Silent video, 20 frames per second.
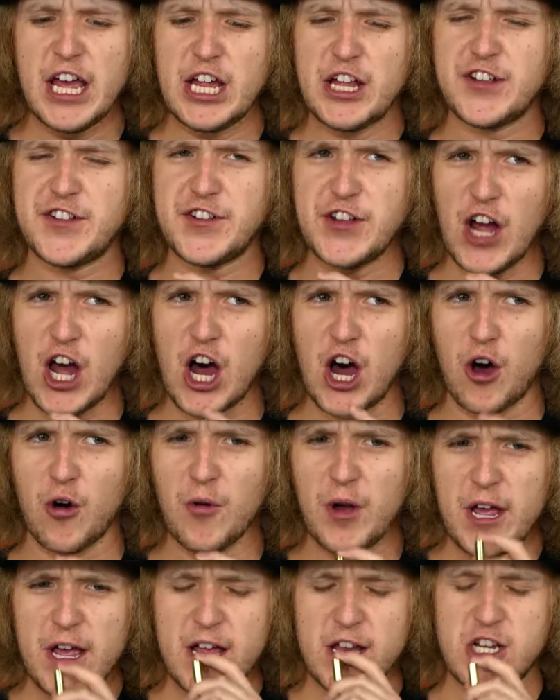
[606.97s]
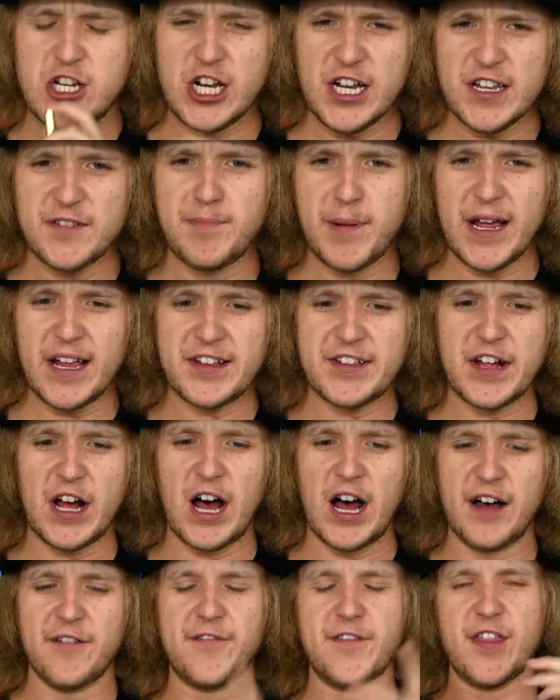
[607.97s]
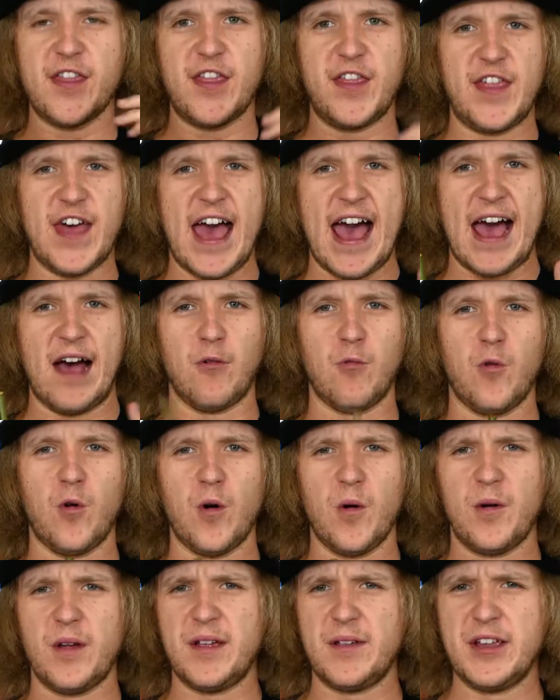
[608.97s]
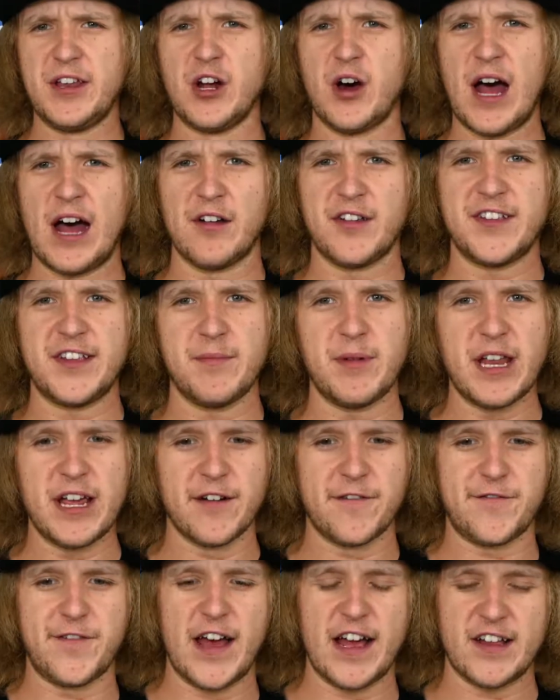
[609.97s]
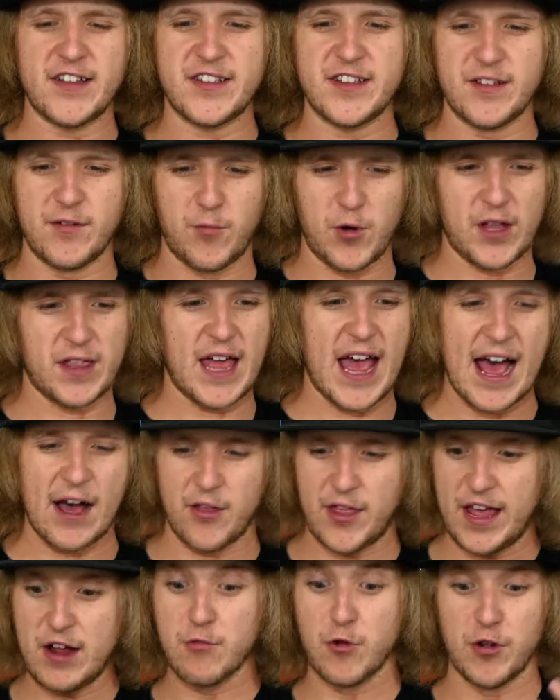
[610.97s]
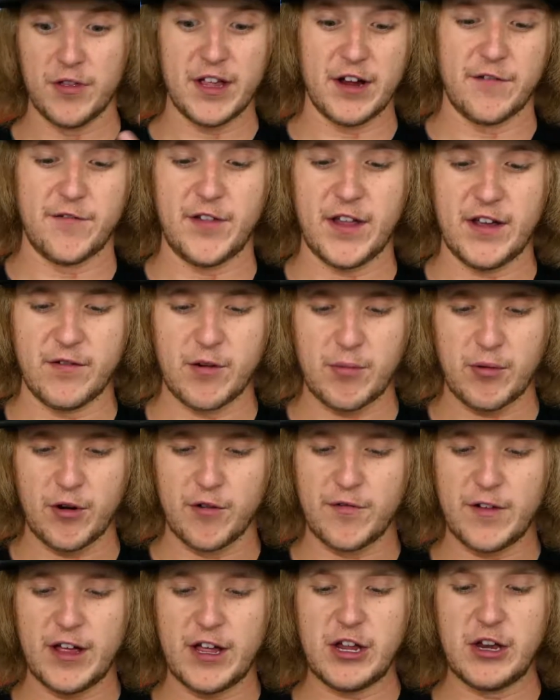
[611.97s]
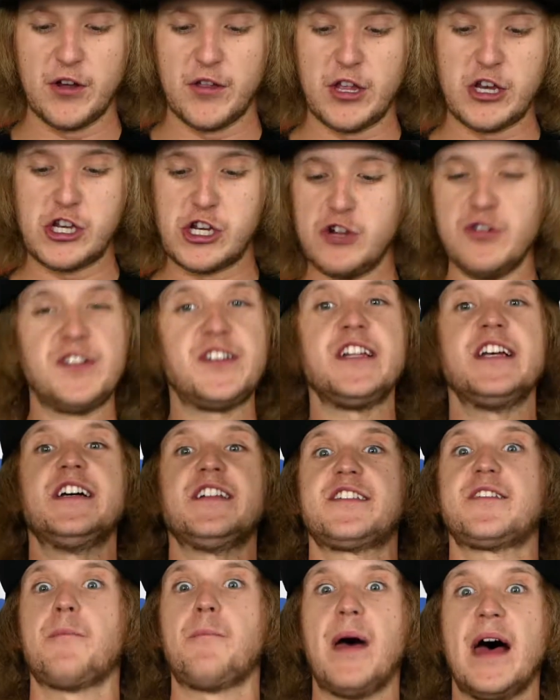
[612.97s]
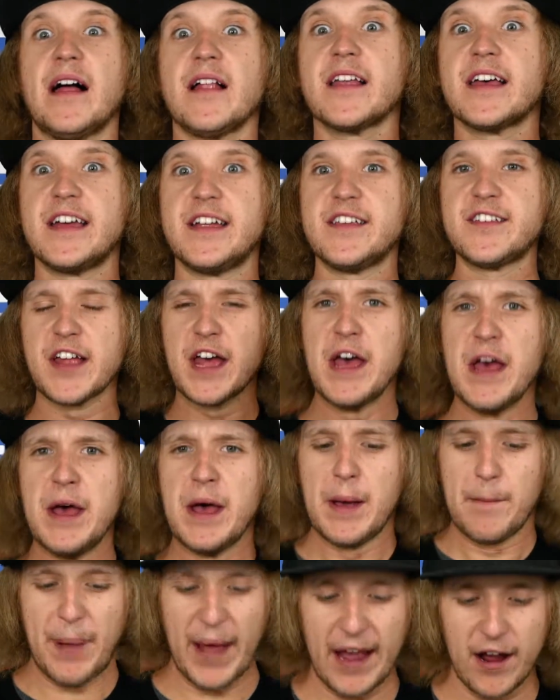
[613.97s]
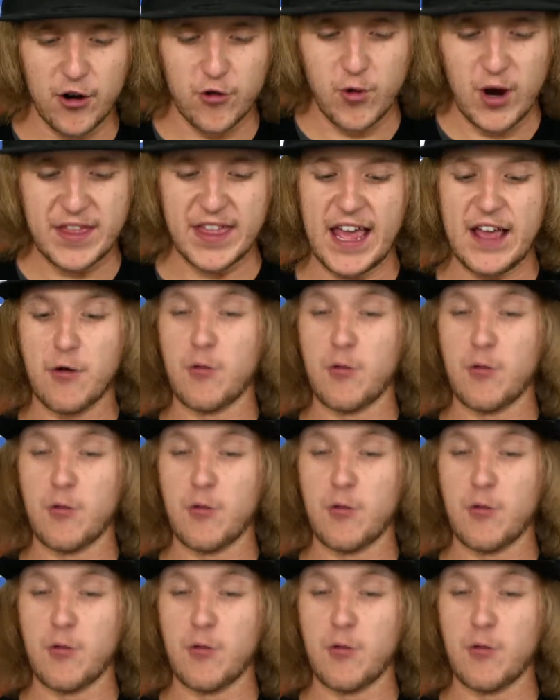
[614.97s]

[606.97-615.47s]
So, just based off that, well, you know, how CBDFx, how they wrote their flavor profile, you know, the juiciest melons paired with